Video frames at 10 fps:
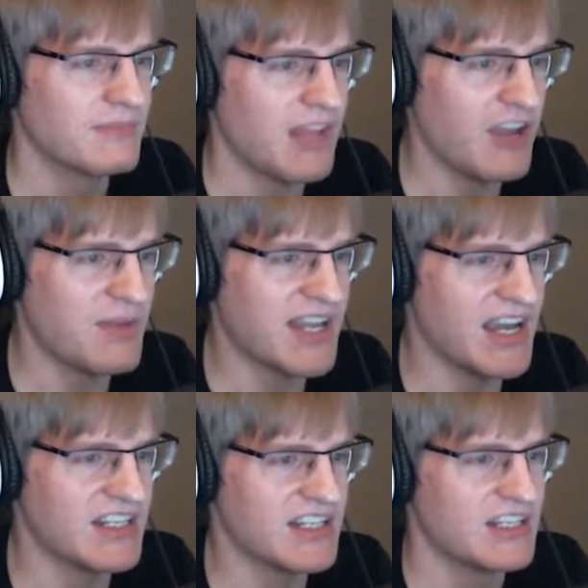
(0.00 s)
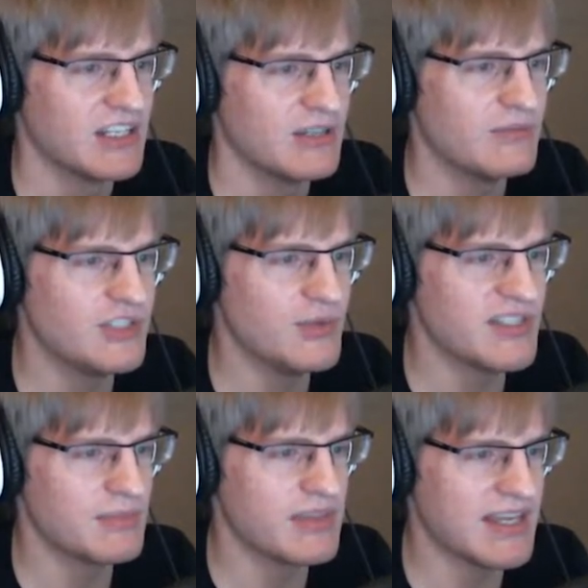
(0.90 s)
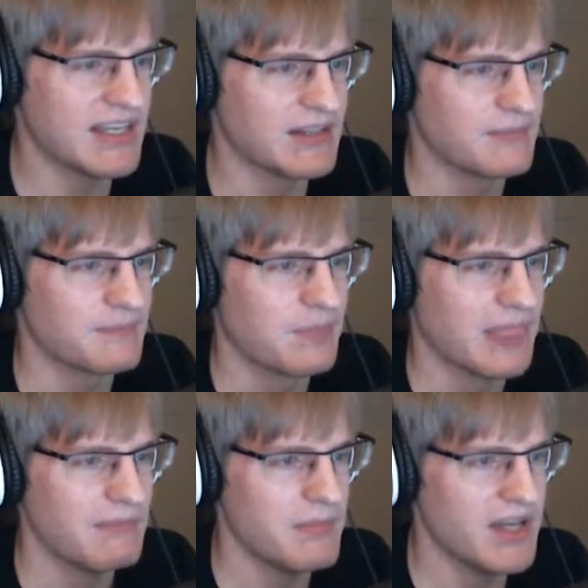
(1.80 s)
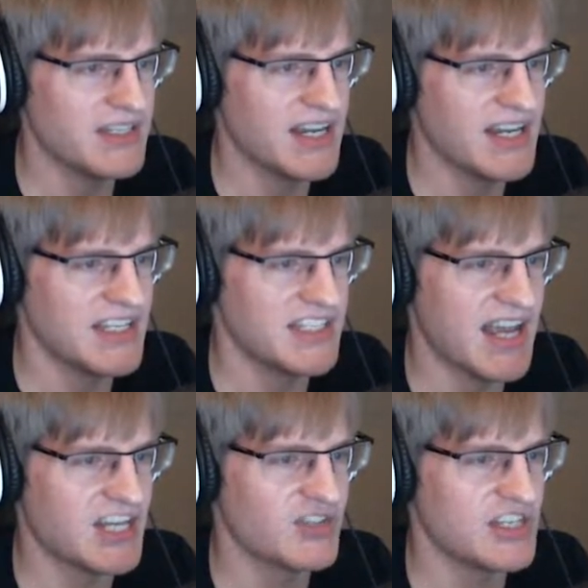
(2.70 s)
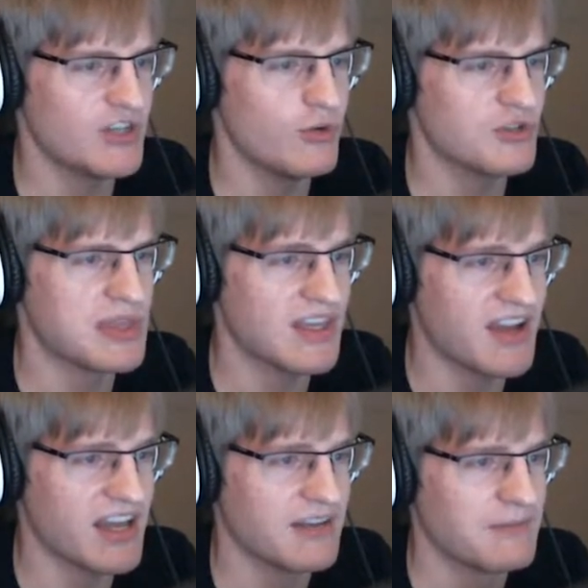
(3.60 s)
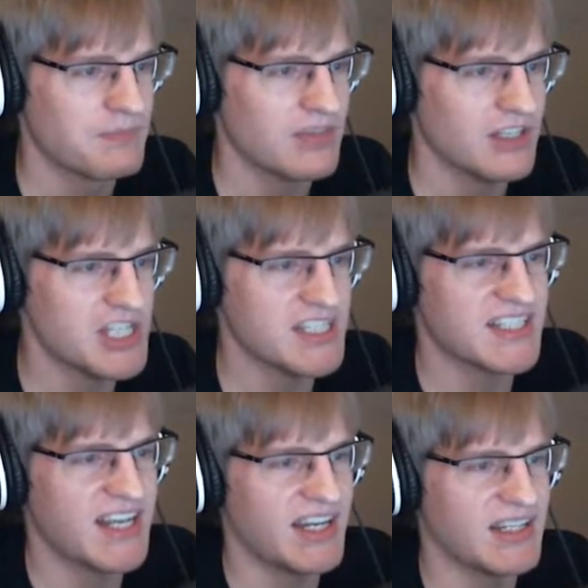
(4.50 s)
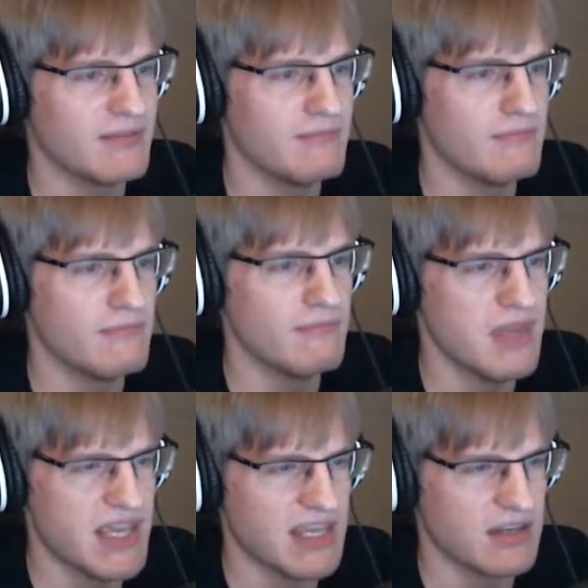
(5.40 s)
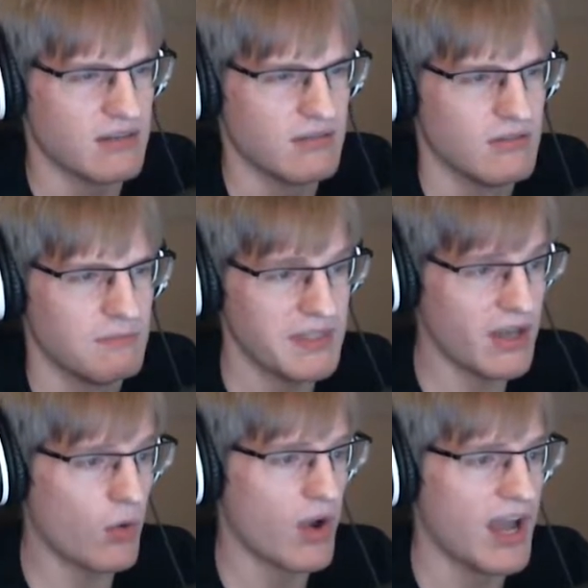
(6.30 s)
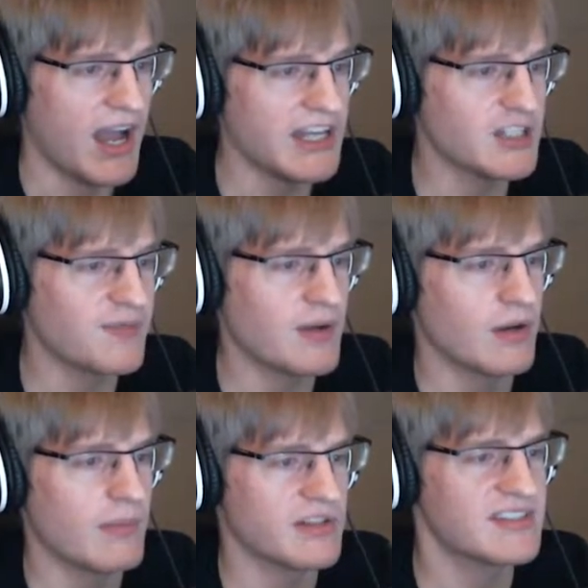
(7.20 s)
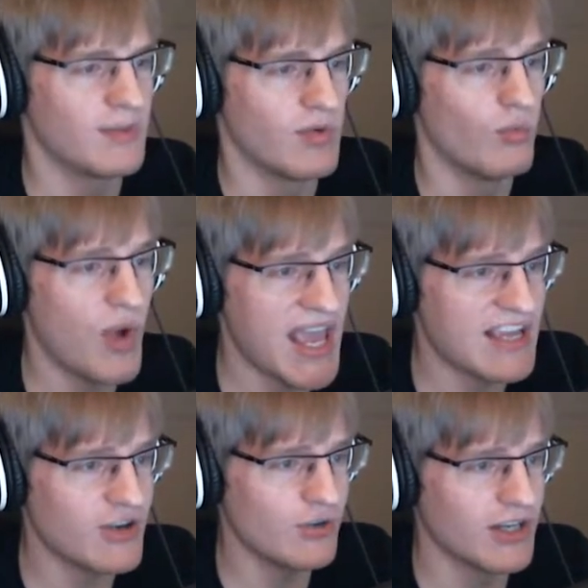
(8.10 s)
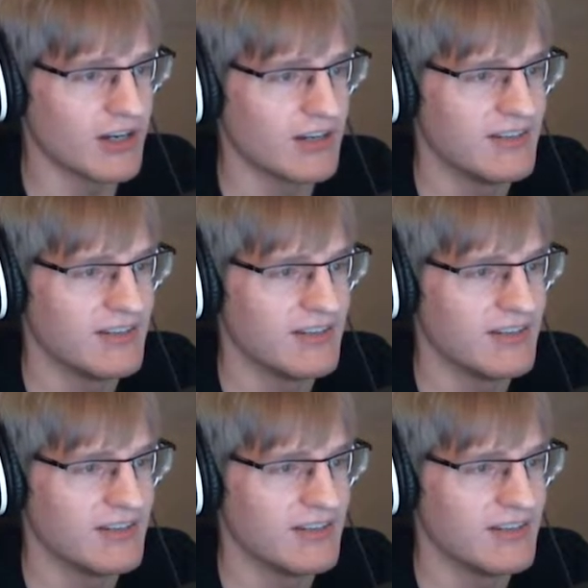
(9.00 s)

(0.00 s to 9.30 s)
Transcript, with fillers: I've been kinda doing some thinking. Maybe Undyne isn't actually as cool as we thought. She's just kinda mean. But yo, I just found out about someone way cooler.